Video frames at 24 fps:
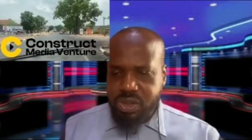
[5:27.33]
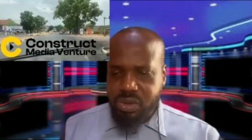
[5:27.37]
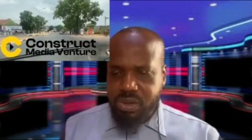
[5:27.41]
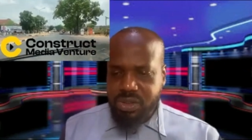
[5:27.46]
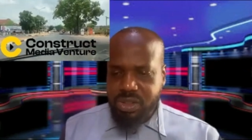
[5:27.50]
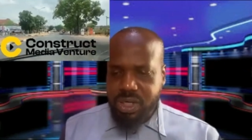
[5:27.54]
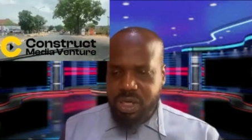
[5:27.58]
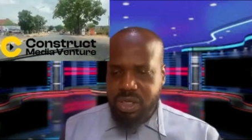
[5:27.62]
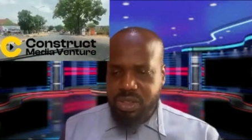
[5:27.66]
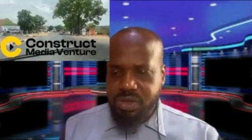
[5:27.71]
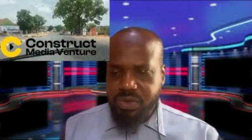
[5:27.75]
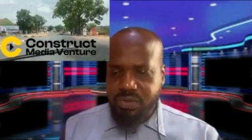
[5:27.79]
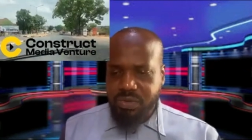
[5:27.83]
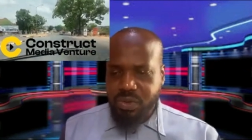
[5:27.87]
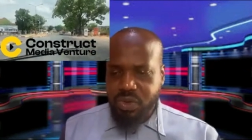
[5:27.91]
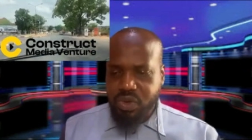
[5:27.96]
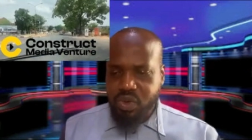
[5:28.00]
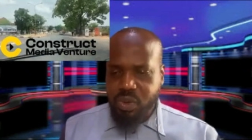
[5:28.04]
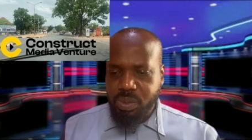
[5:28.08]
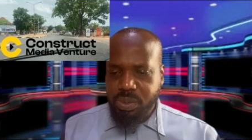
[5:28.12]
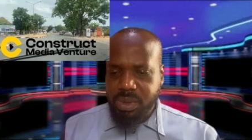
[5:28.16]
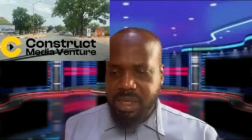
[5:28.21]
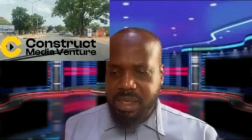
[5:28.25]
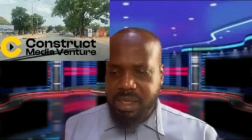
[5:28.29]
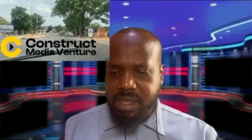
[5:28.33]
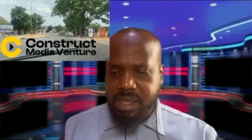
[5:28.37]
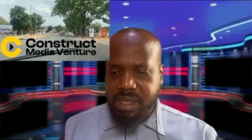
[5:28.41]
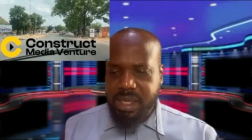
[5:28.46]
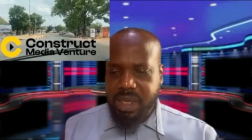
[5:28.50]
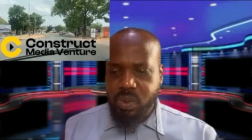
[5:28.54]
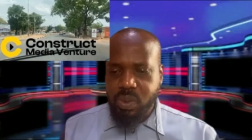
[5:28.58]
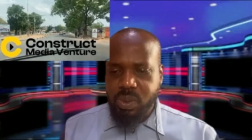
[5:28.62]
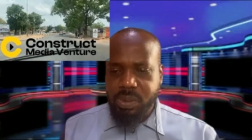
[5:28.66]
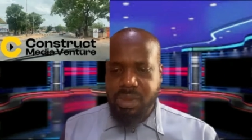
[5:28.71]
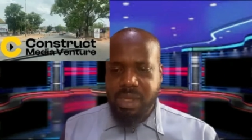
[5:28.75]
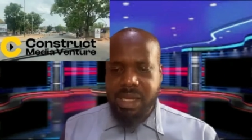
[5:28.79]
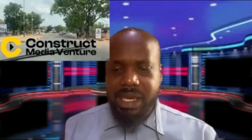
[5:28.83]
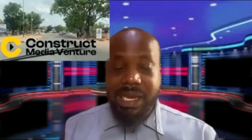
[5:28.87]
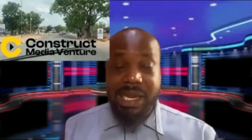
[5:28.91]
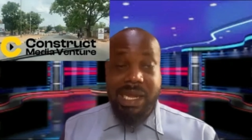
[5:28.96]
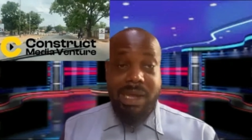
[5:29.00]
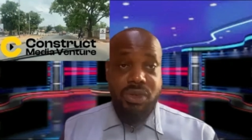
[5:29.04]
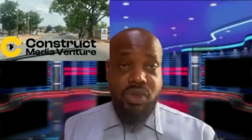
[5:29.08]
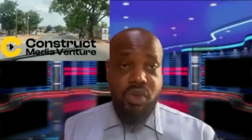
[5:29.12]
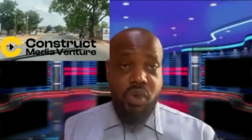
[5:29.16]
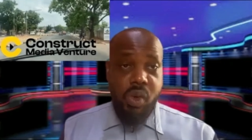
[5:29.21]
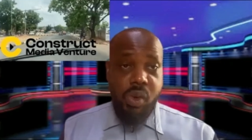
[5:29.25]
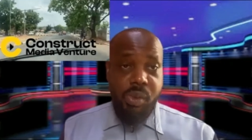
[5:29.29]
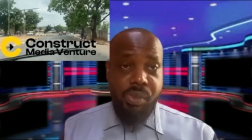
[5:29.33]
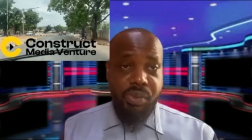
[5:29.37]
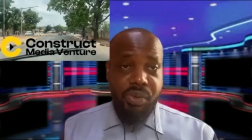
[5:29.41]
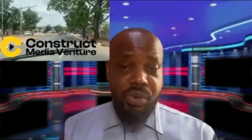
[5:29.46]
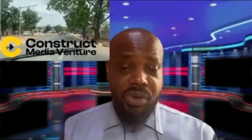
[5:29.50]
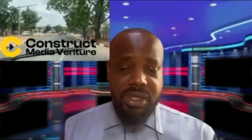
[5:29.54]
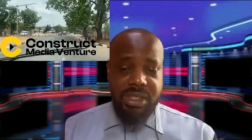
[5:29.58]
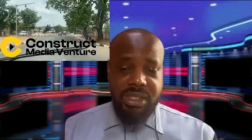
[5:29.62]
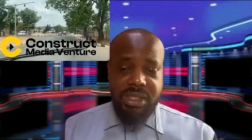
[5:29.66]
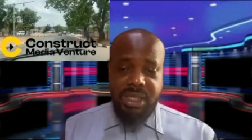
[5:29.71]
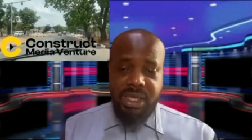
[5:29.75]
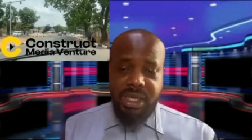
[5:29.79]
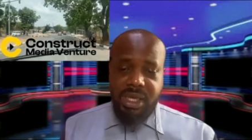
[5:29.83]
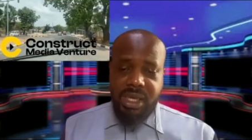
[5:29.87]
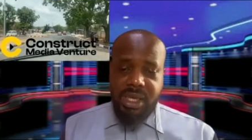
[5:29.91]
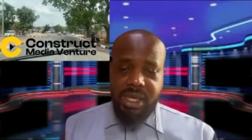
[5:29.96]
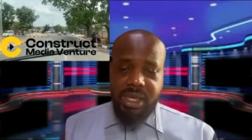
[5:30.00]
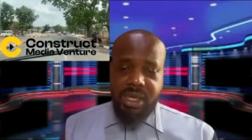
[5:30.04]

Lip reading: The alternative route will be keke will be allowed to operate